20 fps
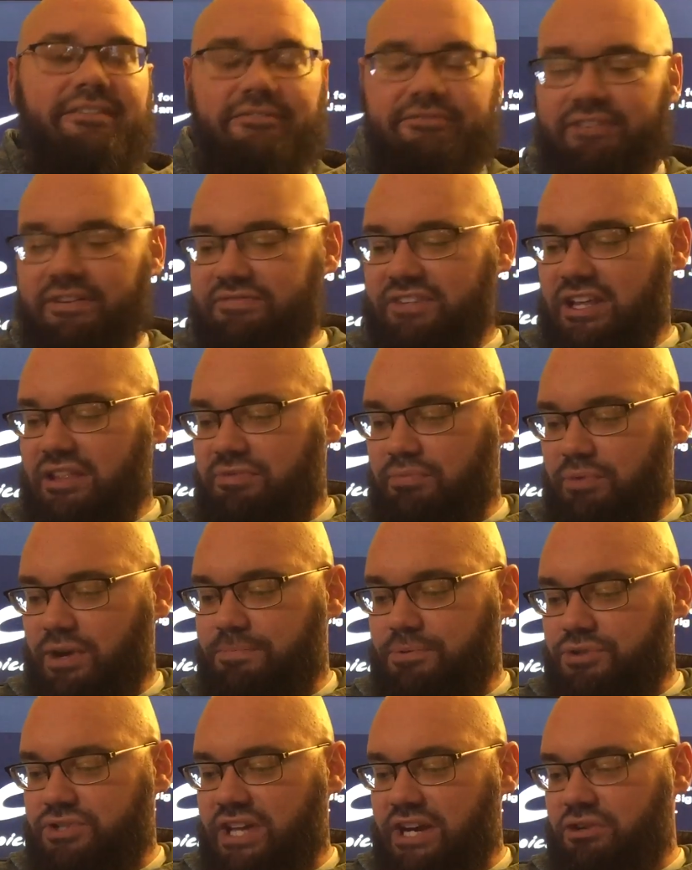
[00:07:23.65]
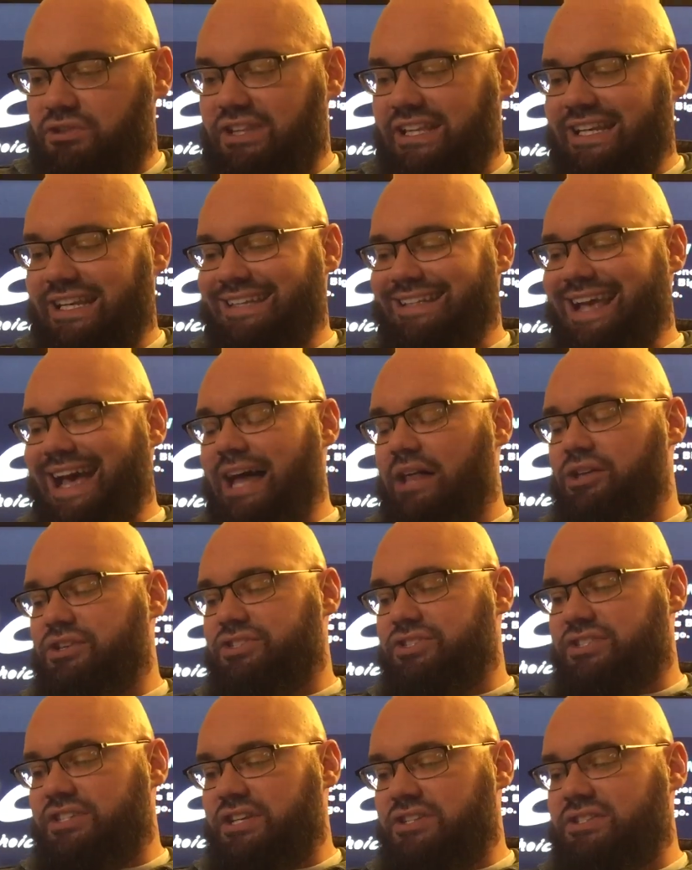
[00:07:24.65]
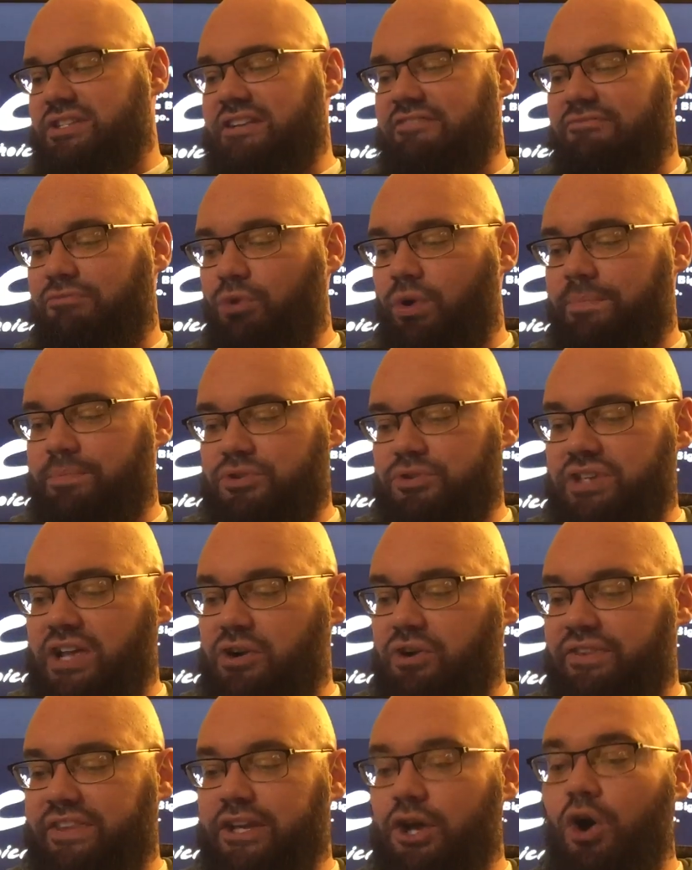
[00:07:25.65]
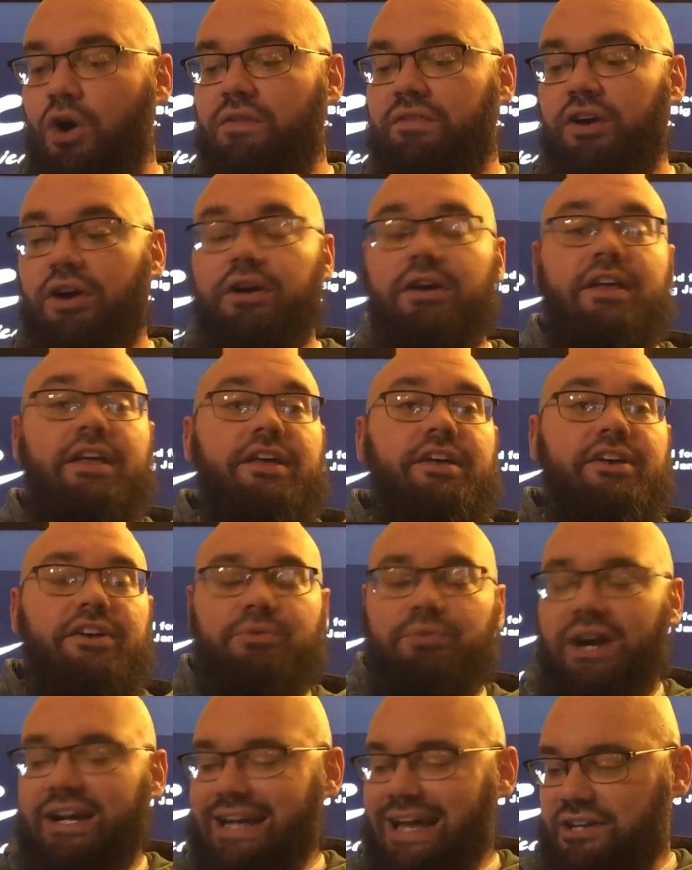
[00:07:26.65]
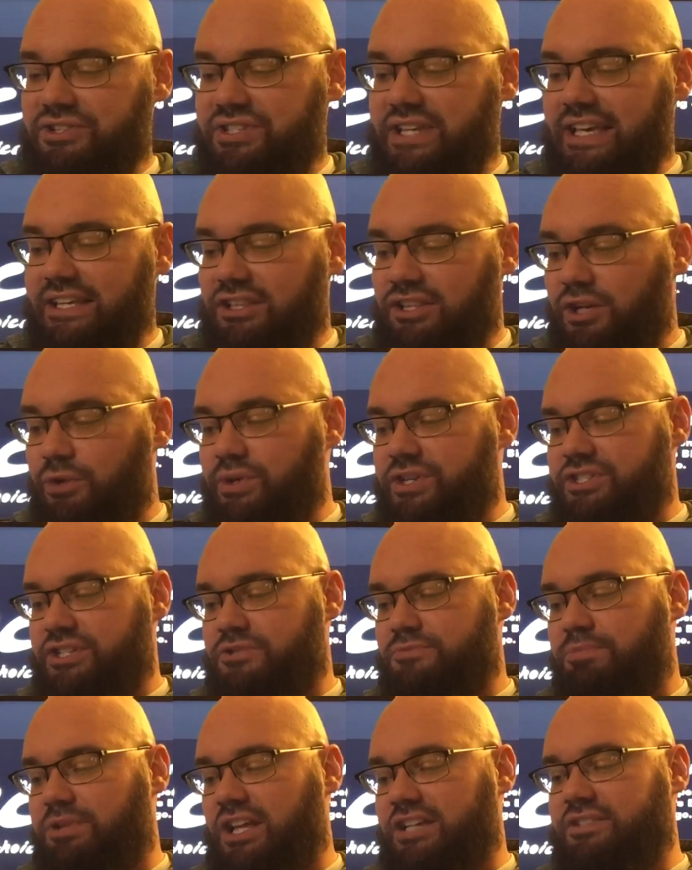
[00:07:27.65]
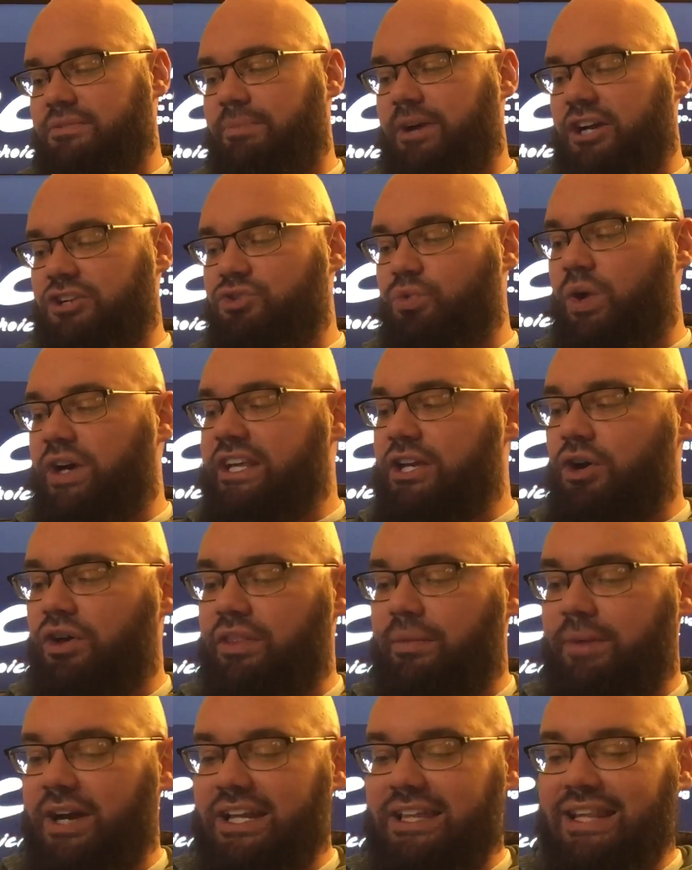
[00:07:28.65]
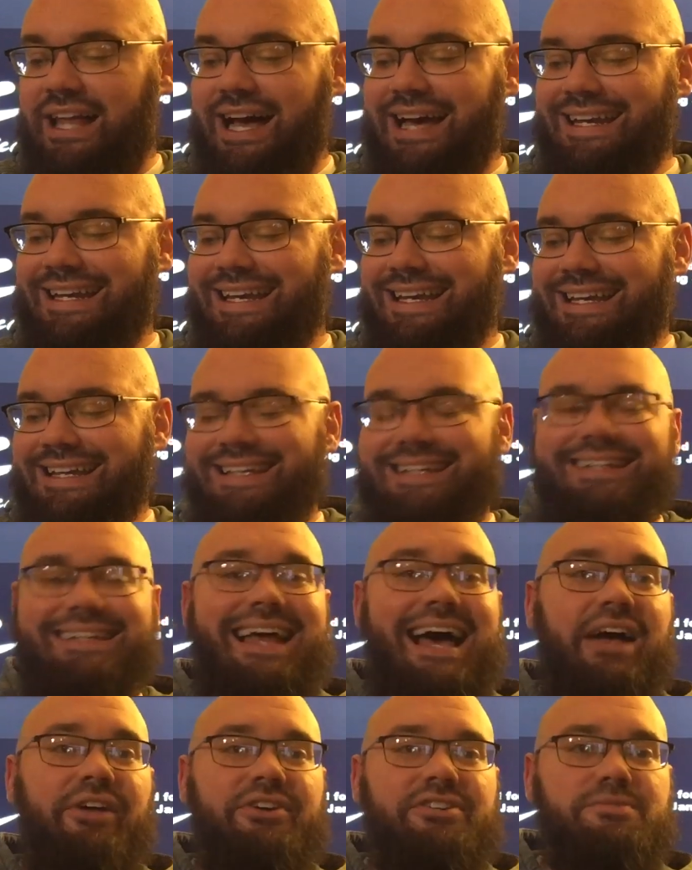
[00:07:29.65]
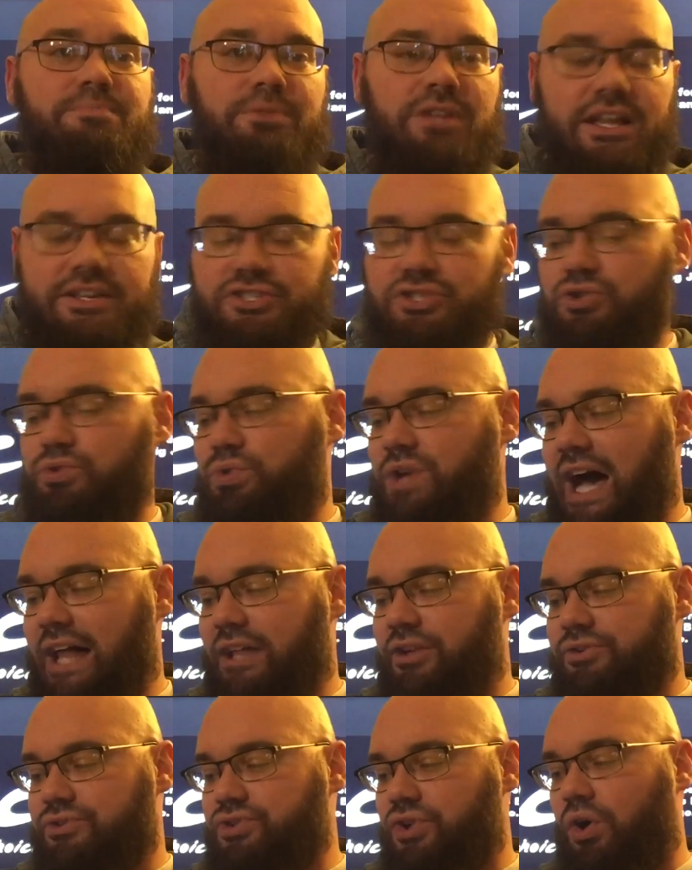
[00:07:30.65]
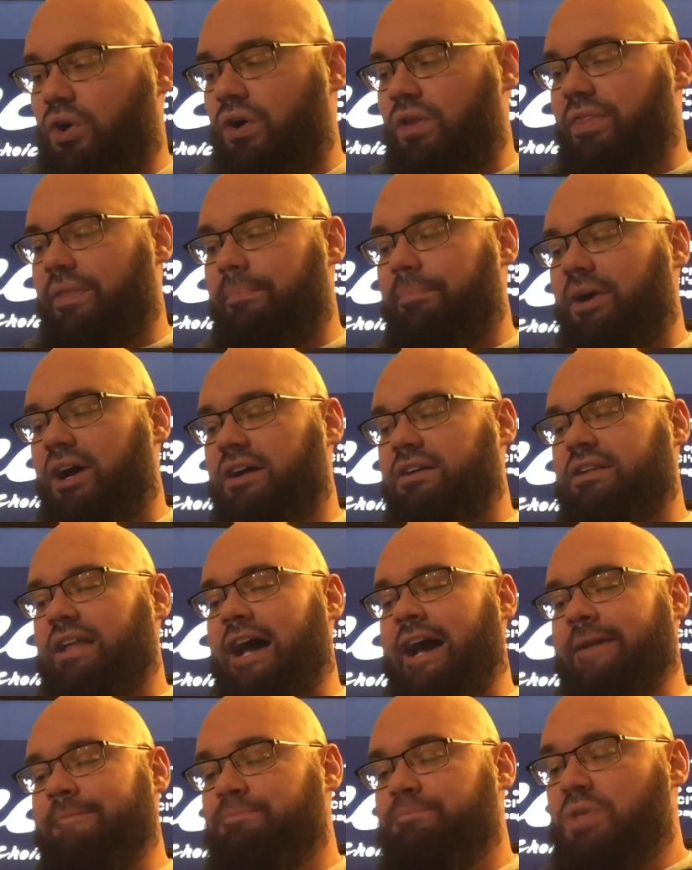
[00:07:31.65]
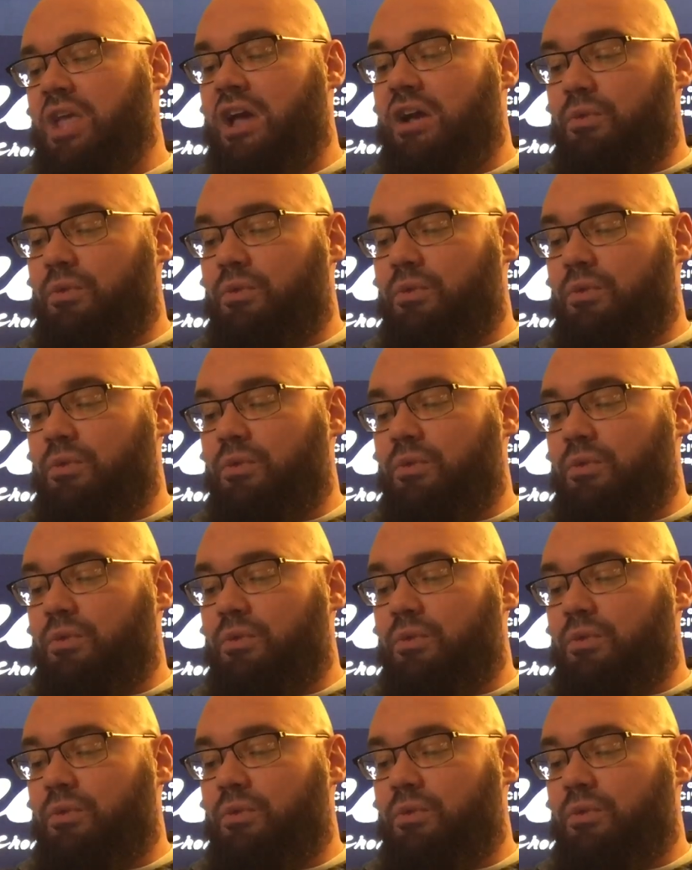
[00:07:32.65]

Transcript: 53% are leaning Dallas, 64% on the over. And right now, St. Louis is plus a buck 20 on the money line, Dallas plus $2 on the puck line.